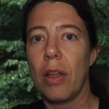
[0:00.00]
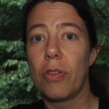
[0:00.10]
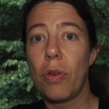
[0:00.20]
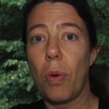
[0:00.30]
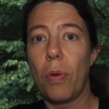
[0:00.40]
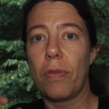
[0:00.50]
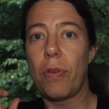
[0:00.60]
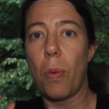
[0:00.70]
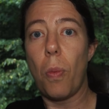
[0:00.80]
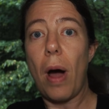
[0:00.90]
So
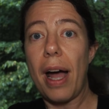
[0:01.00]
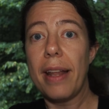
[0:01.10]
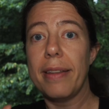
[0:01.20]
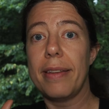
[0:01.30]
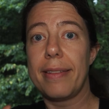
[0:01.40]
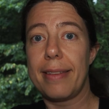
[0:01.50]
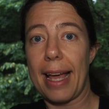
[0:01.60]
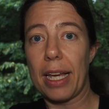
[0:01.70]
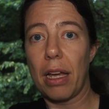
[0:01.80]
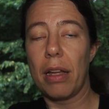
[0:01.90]
for 1
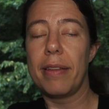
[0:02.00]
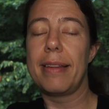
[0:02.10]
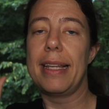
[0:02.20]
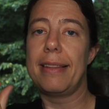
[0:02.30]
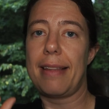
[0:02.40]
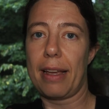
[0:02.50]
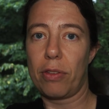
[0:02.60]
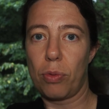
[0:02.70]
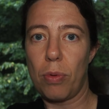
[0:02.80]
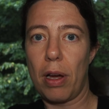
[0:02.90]
second, it
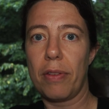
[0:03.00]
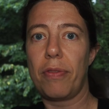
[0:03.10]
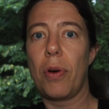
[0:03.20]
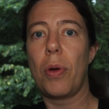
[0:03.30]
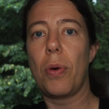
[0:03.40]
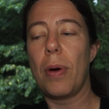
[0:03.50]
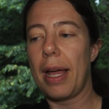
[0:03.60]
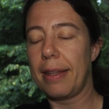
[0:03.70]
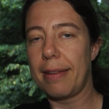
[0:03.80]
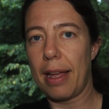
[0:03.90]
takes one photo,
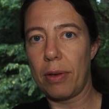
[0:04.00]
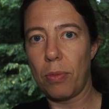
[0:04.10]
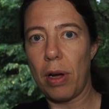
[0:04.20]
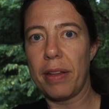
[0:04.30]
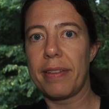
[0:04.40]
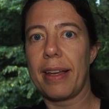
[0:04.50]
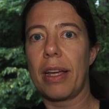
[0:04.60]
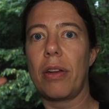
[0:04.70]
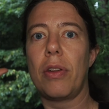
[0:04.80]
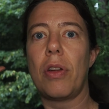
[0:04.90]
and then 1
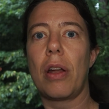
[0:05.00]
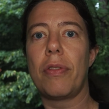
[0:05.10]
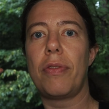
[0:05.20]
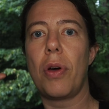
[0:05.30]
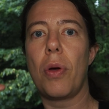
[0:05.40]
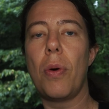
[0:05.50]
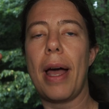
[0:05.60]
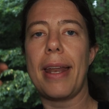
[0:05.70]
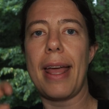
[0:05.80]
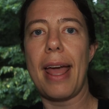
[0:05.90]
second another photo,
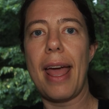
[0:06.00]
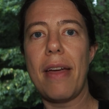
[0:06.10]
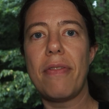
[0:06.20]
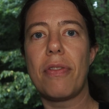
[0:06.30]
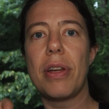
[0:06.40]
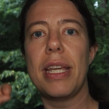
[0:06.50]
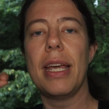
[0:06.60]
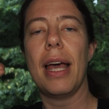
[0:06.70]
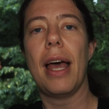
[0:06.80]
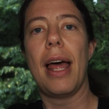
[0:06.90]
and every
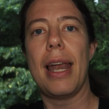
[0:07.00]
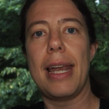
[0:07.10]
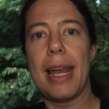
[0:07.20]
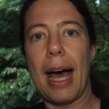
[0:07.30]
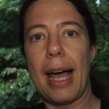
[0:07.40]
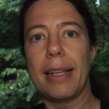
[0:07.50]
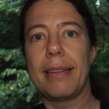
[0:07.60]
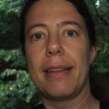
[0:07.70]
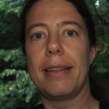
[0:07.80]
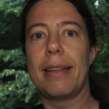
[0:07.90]
light
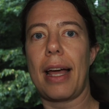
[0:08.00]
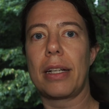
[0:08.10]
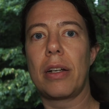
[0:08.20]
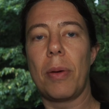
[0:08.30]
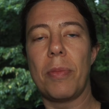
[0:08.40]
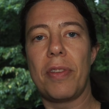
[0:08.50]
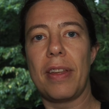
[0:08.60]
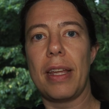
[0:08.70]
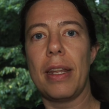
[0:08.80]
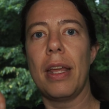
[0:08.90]
that comes
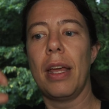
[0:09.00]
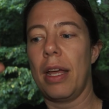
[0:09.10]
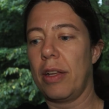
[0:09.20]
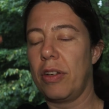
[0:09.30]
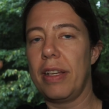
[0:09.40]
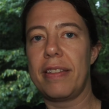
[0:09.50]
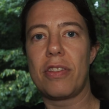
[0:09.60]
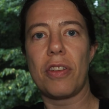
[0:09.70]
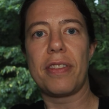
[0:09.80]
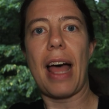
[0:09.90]
in is
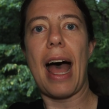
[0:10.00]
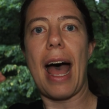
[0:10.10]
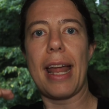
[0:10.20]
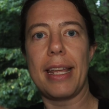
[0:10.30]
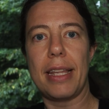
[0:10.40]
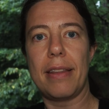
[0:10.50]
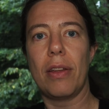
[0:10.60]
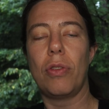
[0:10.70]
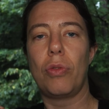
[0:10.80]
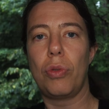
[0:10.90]
just added
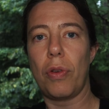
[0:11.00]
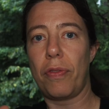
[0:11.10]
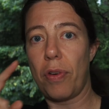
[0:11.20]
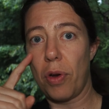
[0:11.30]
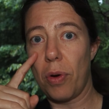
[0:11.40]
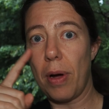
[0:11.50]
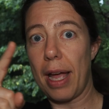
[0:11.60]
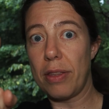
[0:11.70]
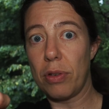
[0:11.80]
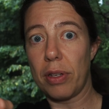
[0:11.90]
to the photo,
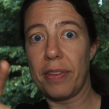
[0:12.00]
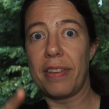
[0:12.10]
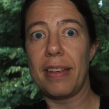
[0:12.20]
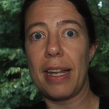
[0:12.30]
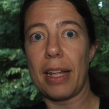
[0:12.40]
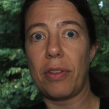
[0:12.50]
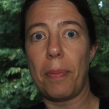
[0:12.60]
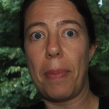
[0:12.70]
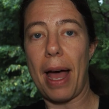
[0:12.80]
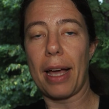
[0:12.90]
and you can see it at the
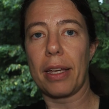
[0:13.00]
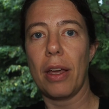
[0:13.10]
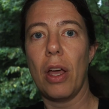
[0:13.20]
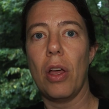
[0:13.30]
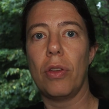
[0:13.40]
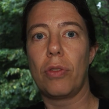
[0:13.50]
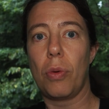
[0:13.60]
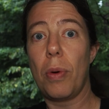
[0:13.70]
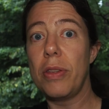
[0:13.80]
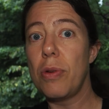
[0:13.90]
back. So
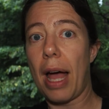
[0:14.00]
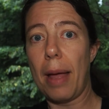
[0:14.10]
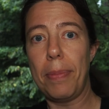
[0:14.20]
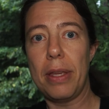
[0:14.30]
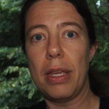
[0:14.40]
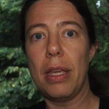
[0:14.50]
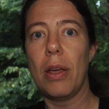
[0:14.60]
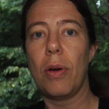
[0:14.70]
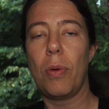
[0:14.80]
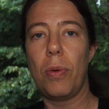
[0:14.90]
when you're happy
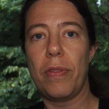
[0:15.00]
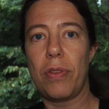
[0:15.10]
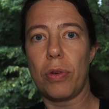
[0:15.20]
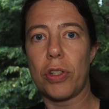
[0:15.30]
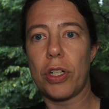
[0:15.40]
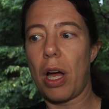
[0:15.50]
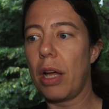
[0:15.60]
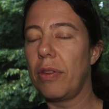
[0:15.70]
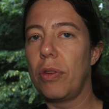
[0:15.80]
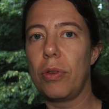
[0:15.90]
with your
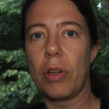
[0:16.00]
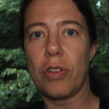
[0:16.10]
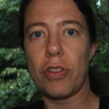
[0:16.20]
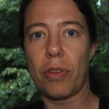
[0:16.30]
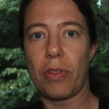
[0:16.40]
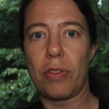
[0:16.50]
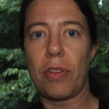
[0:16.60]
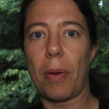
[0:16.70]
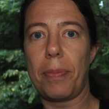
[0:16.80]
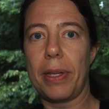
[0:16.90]
shot, you can just
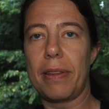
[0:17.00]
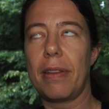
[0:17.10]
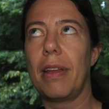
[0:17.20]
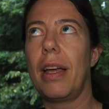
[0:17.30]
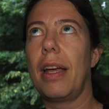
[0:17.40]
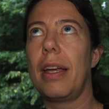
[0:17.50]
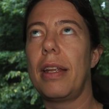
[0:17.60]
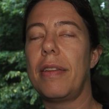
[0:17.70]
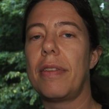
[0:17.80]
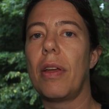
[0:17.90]
stop it. It
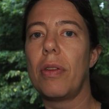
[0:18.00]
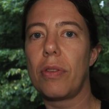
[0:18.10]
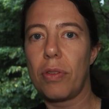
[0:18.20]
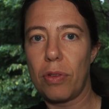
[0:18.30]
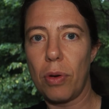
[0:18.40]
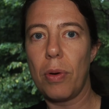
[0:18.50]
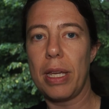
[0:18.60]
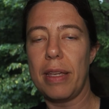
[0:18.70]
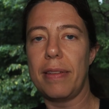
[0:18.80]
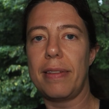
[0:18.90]
is so
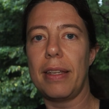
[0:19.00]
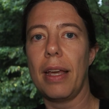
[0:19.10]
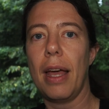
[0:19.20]
easy.